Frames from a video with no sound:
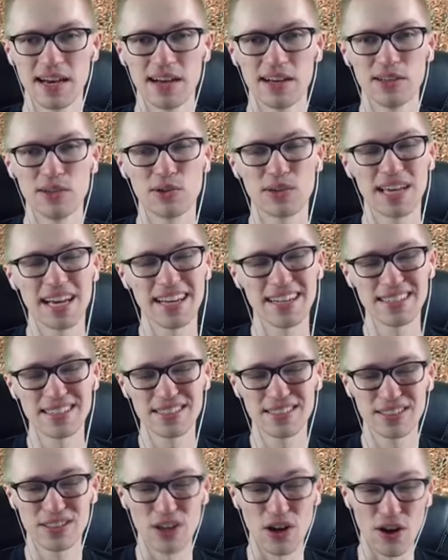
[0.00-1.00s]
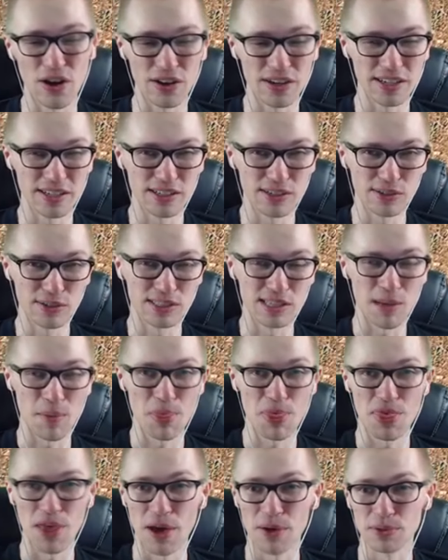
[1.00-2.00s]
you can turn into some
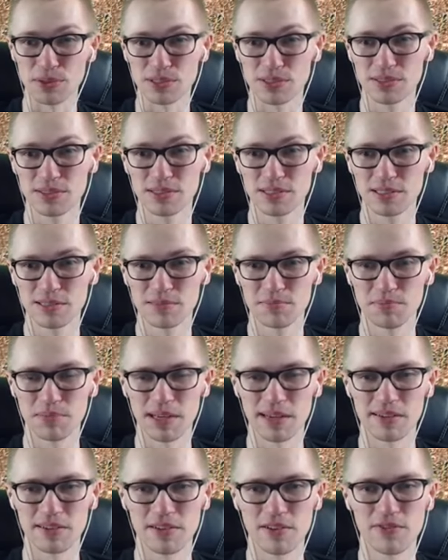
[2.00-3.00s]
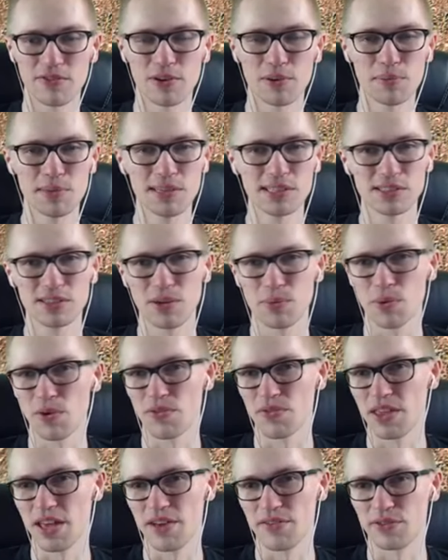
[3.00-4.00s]
thousands, but for me it's not worth
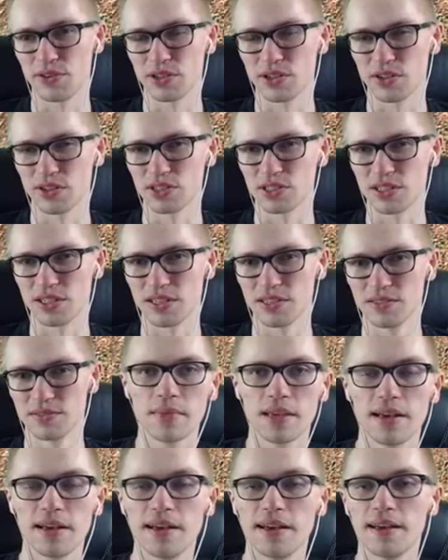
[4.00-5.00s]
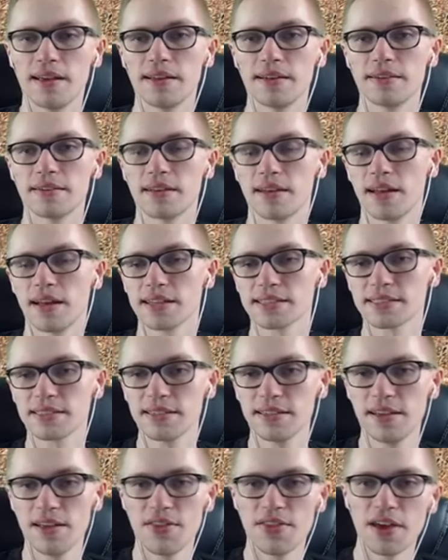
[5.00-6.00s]
the effort, honestly. And
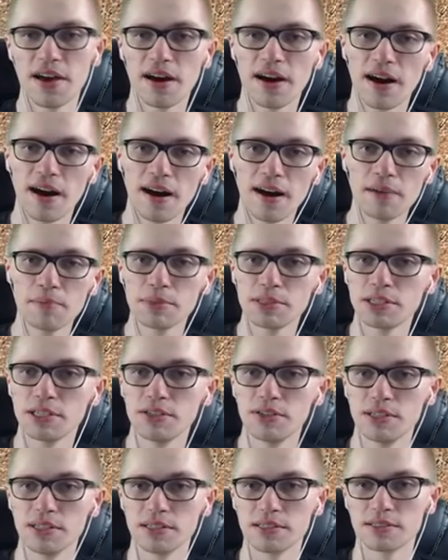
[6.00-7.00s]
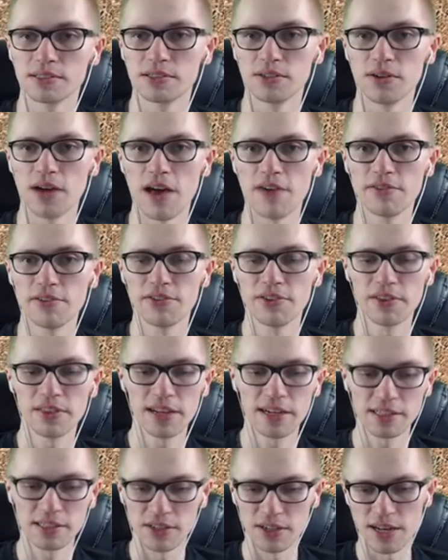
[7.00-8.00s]
lastly, there are materials. So everything that
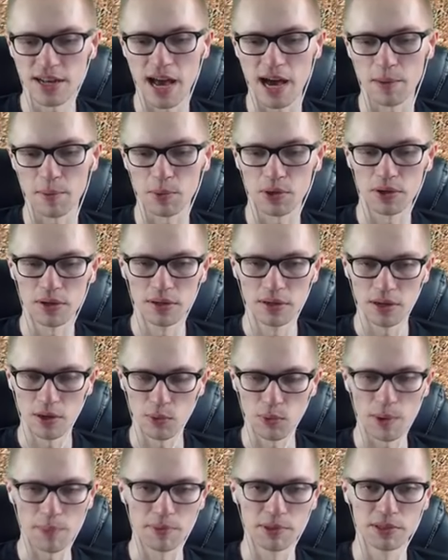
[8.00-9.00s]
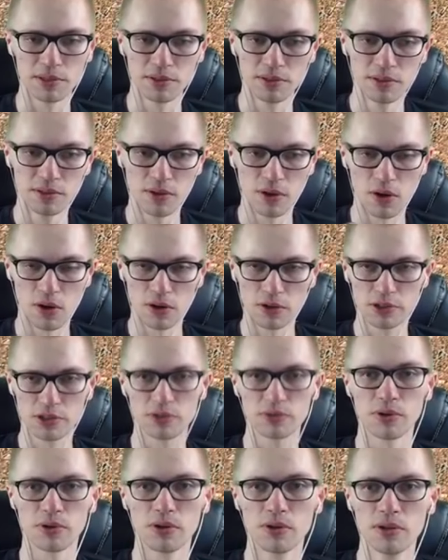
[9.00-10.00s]
is not an armor, weapon or
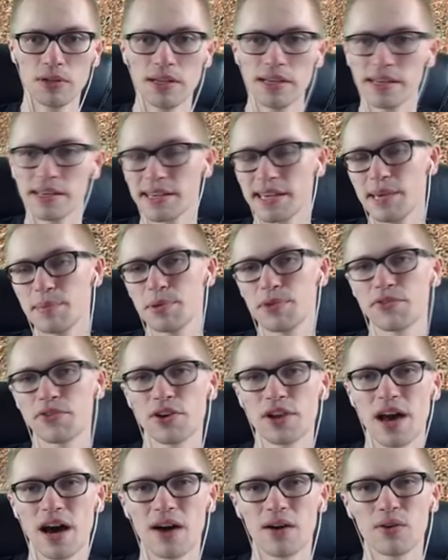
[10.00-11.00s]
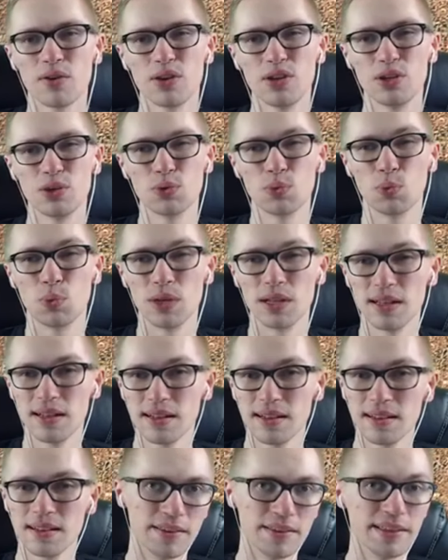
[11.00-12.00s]
scroll, keep it for now, you
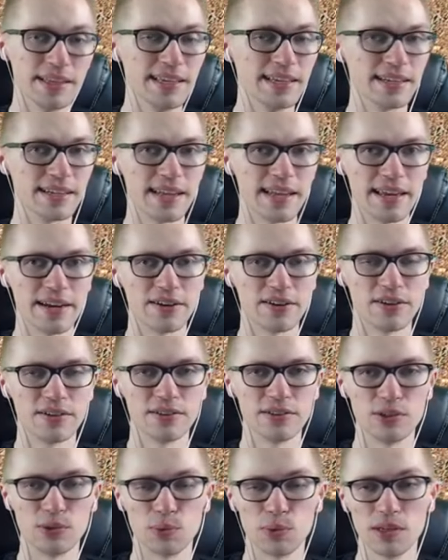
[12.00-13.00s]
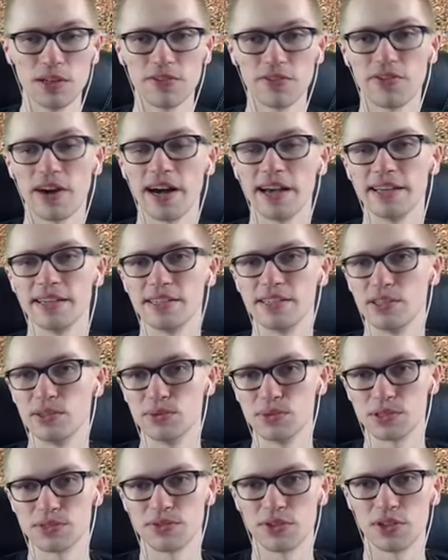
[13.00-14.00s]
will need it later on. You will find
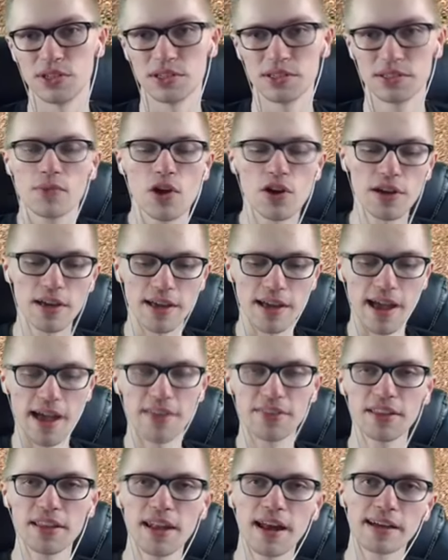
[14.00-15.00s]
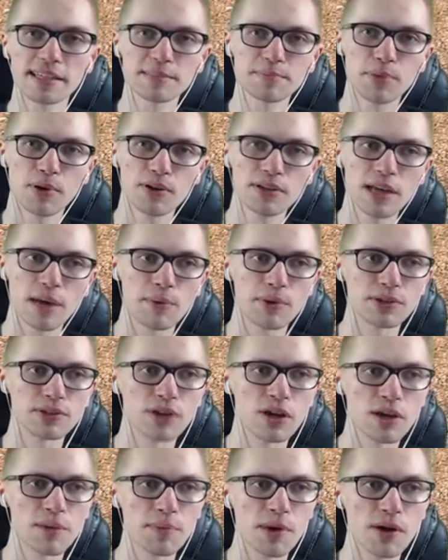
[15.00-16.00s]
use for it. Okay, and the last point I want to
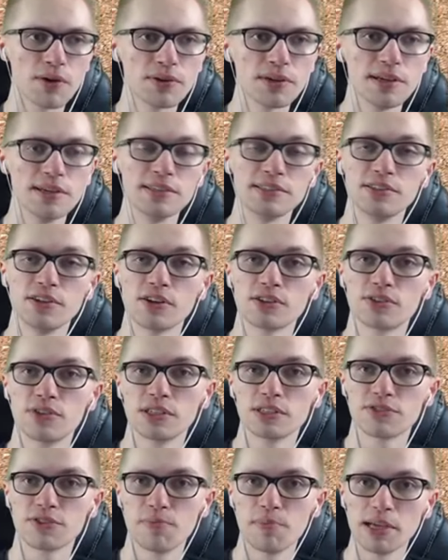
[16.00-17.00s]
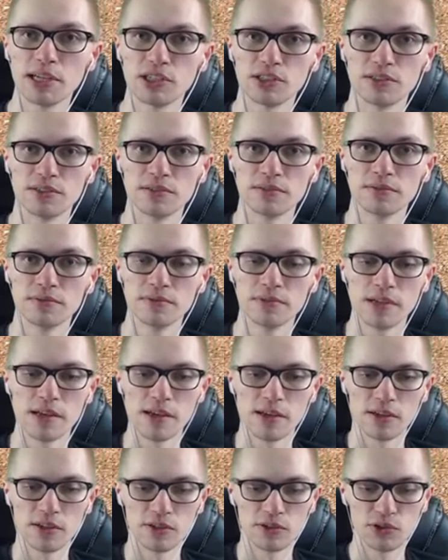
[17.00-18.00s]
talk about is your transformation.
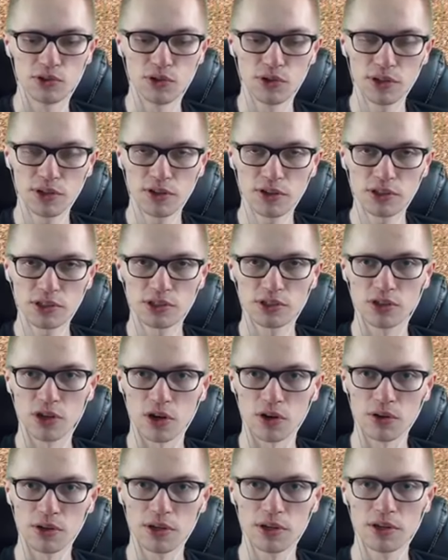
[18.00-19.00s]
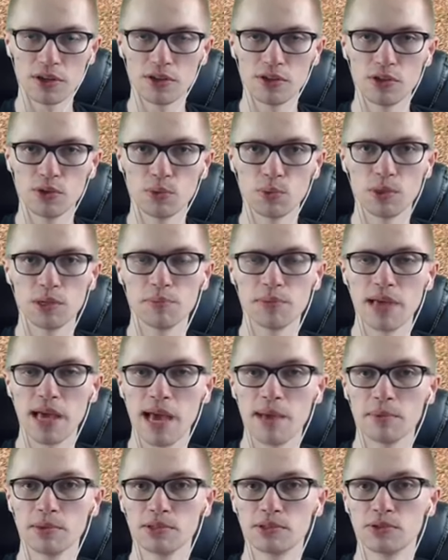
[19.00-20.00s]
During your story, you will be
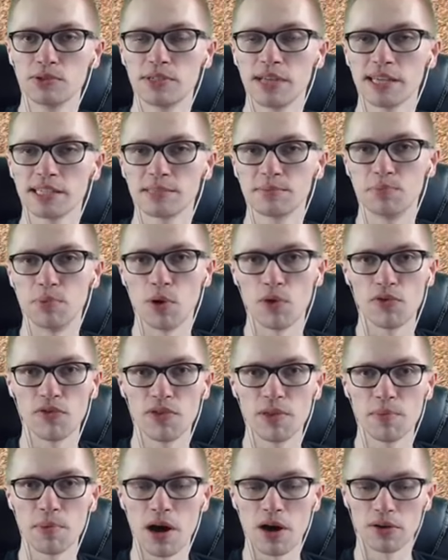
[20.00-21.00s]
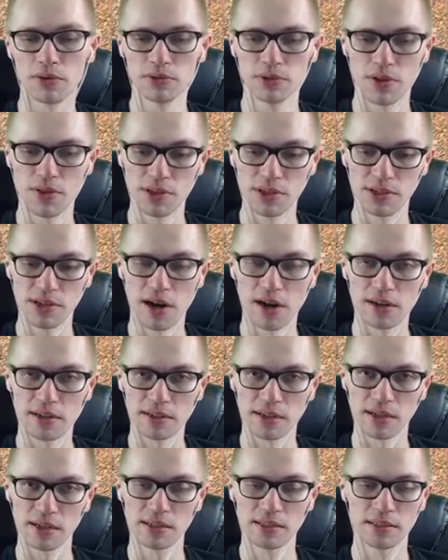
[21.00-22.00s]
able to test both of them out, the Dark
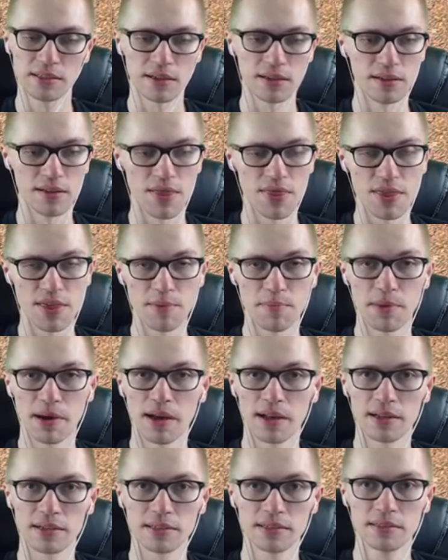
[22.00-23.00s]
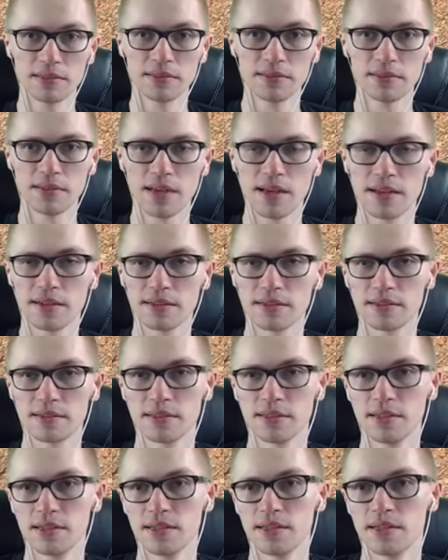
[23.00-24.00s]
Knight and the Paladin, and
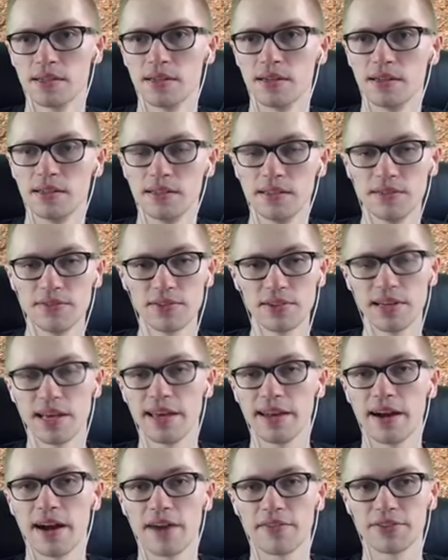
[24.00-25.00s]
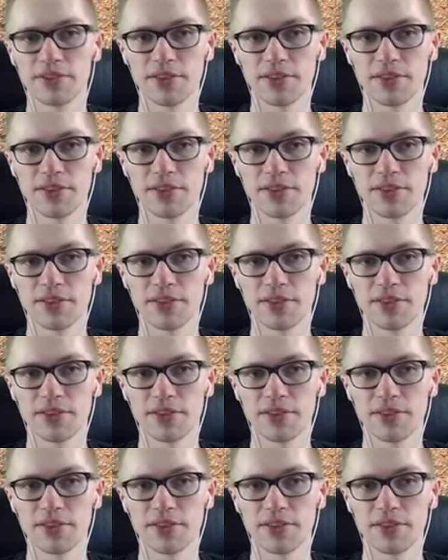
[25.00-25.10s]
even later after